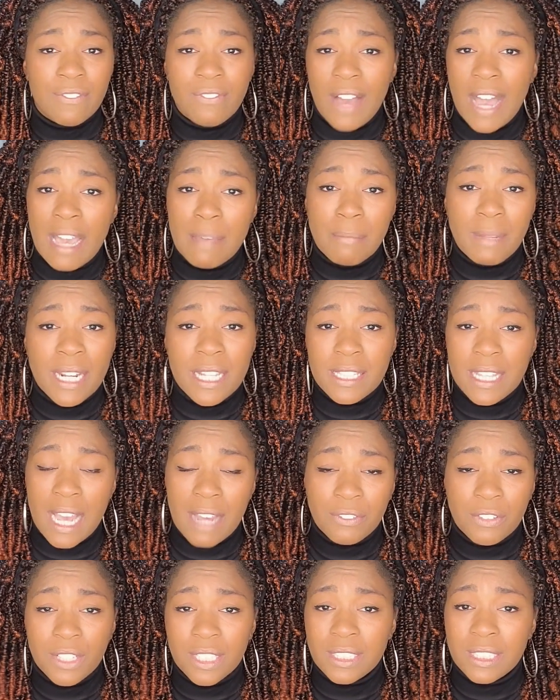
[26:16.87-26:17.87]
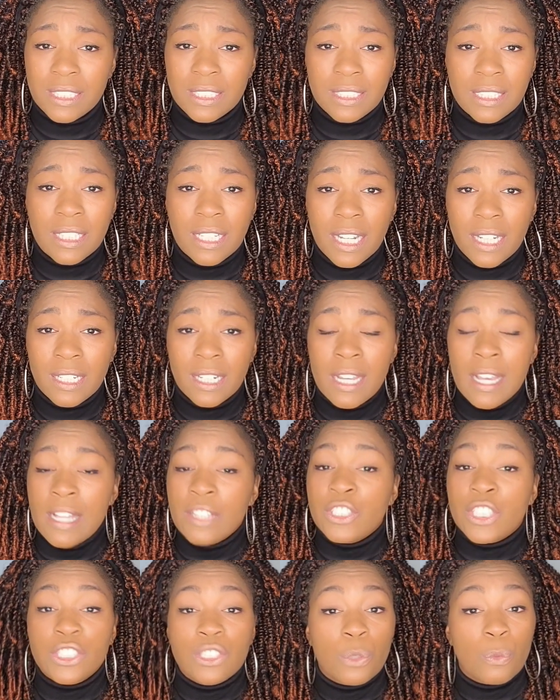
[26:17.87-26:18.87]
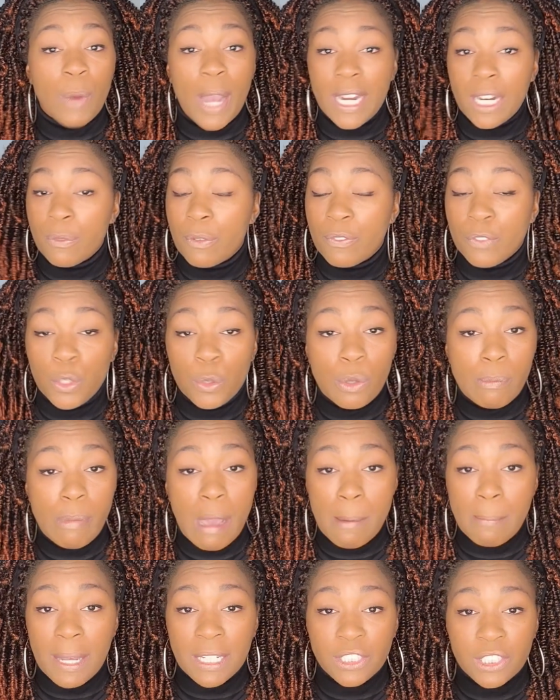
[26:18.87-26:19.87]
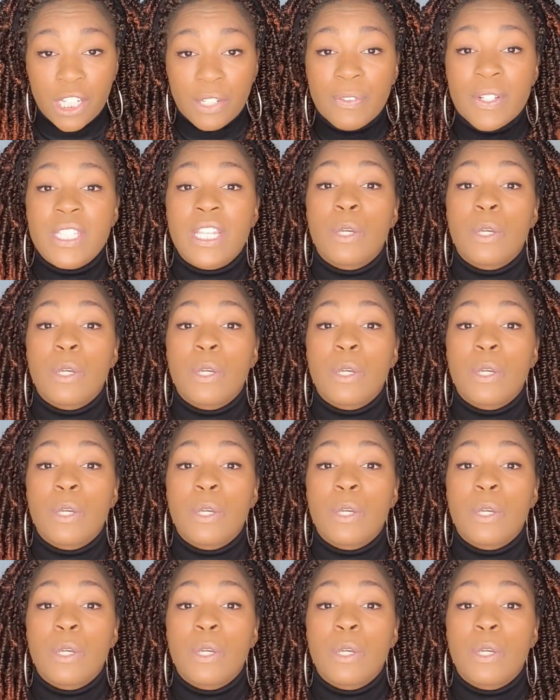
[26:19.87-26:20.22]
5 minutes after this is done just to write a review about my service?